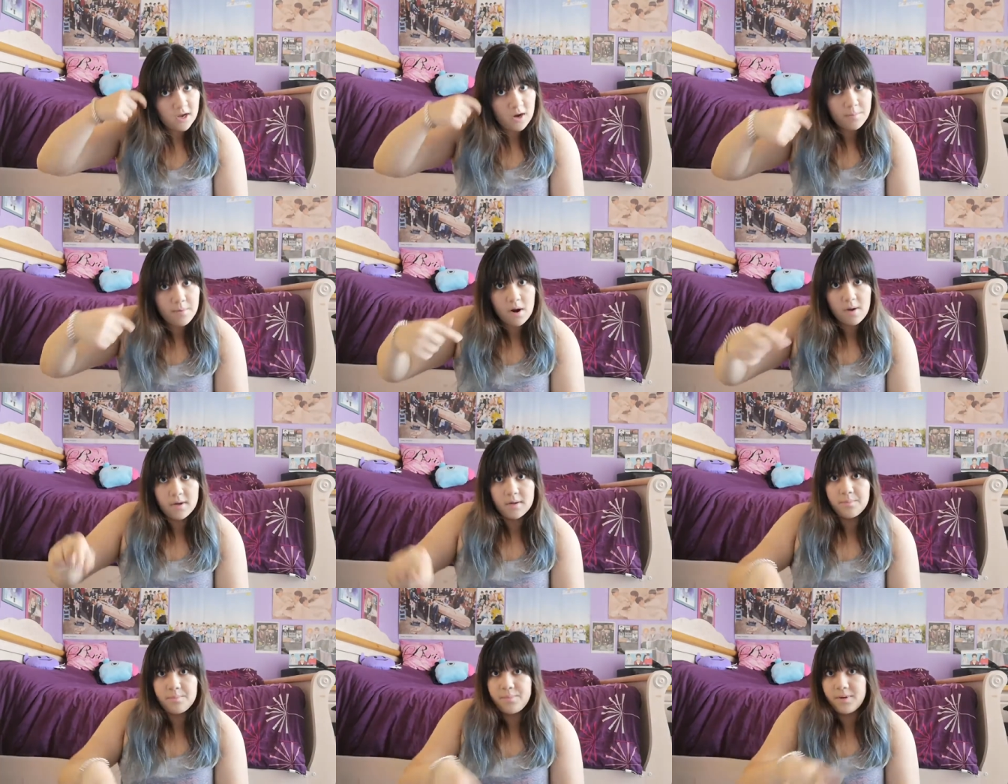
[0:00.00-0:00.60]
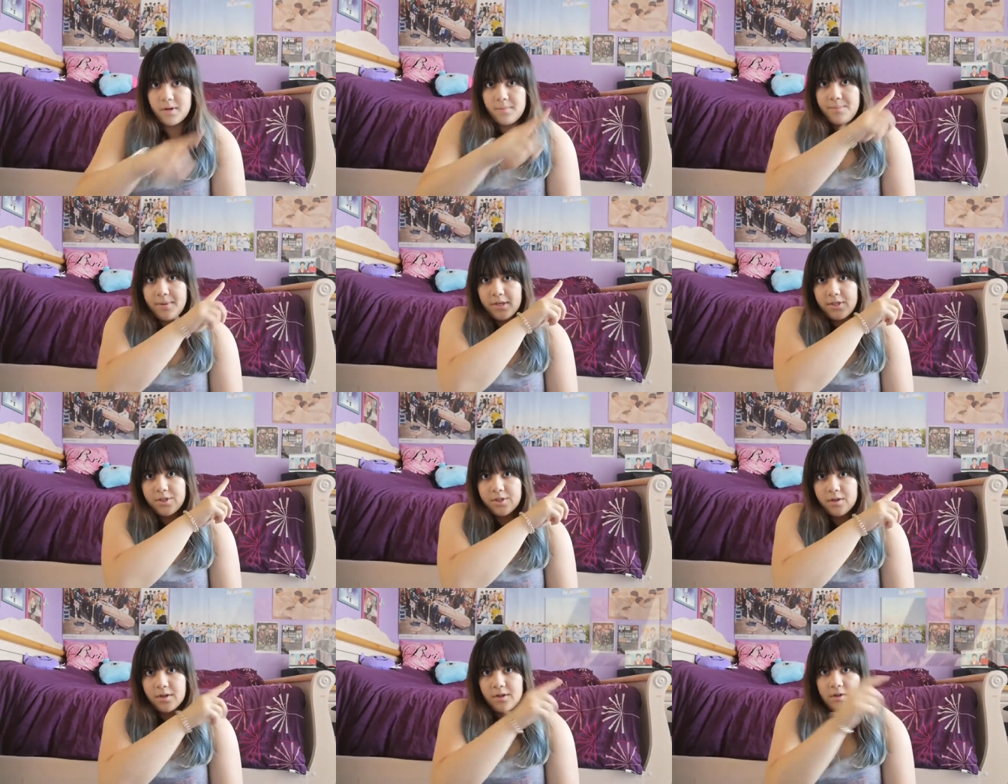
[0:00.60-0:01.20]
I'll probably put a
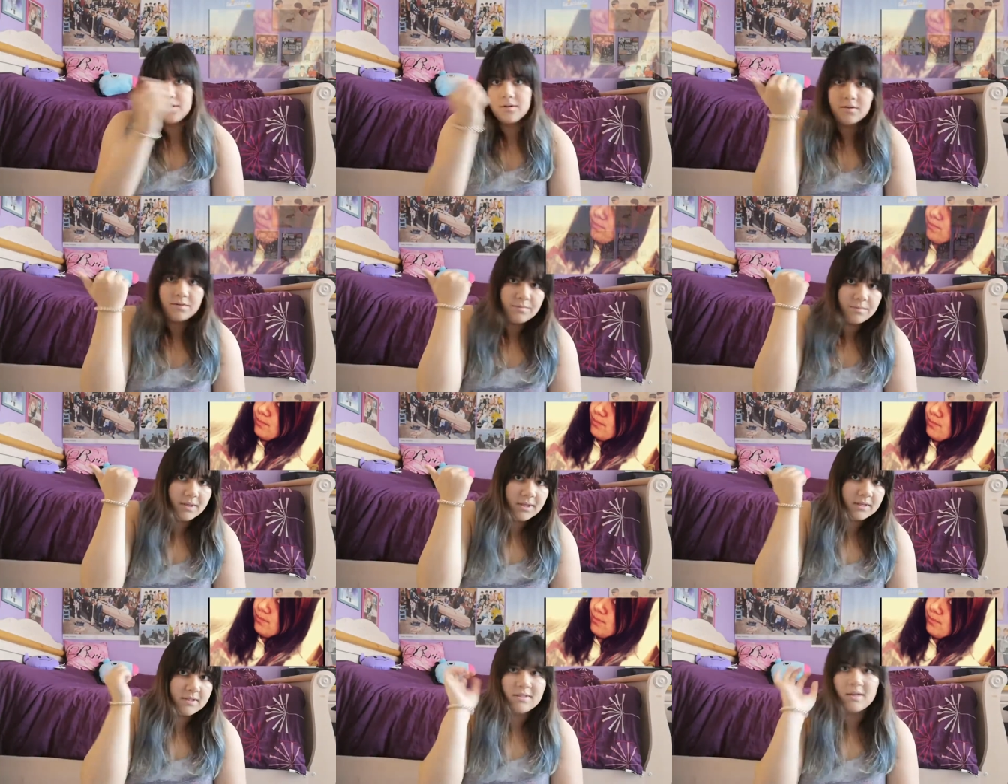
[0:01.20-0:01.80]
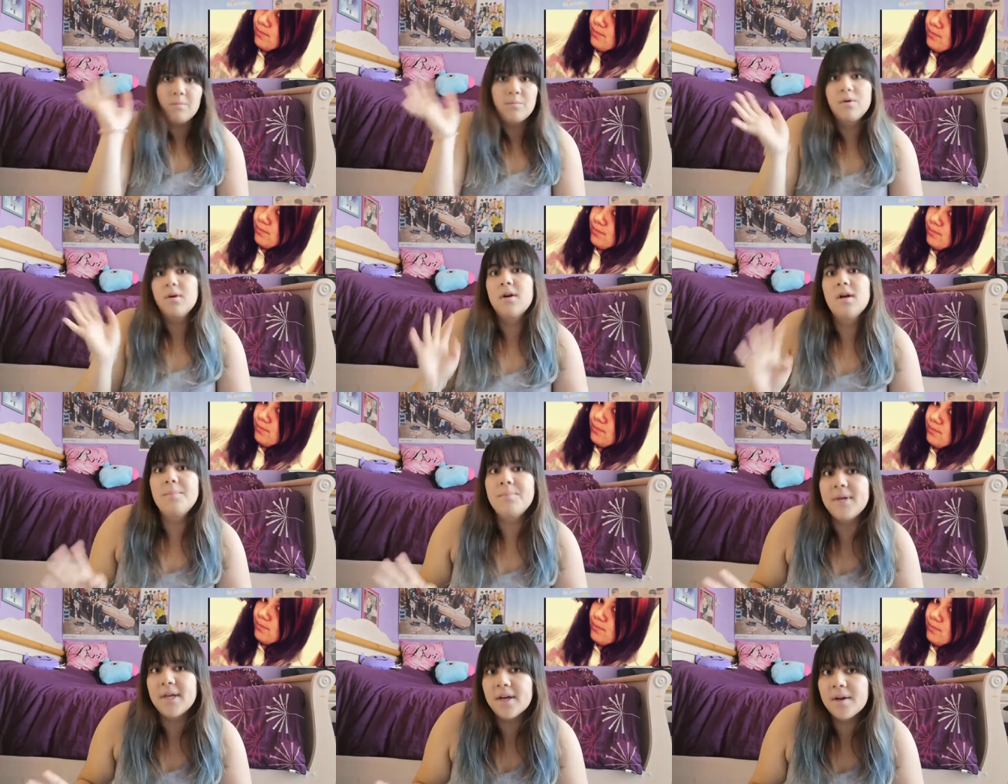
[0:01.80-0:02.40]
picture of me somewhere
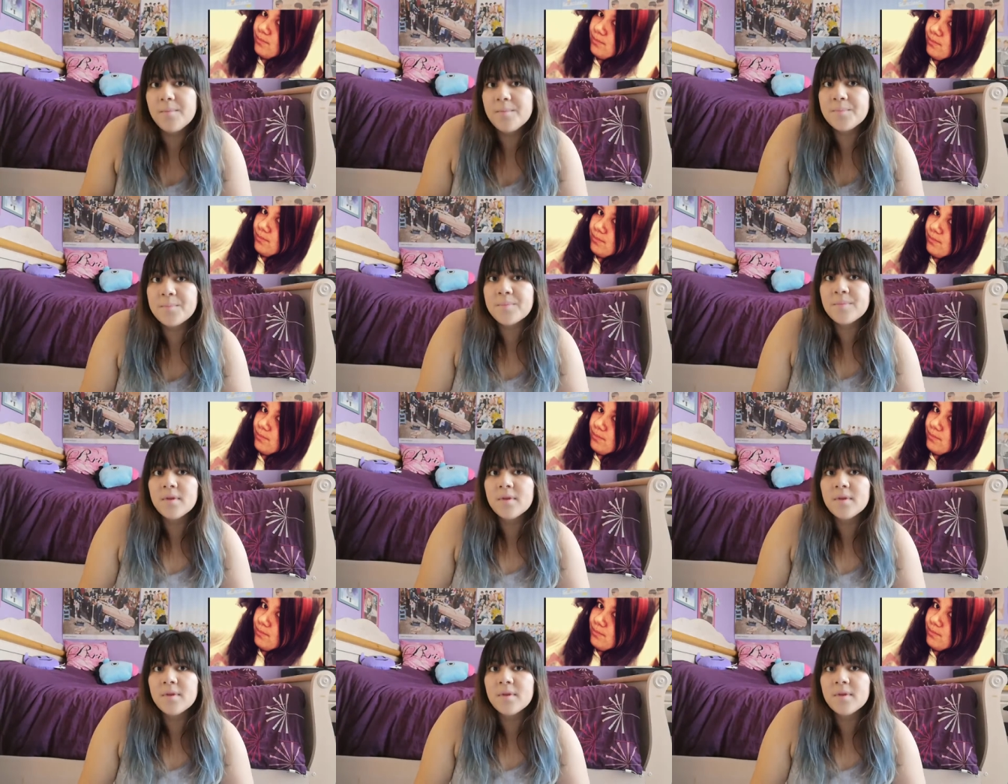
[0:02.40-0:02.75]
up here.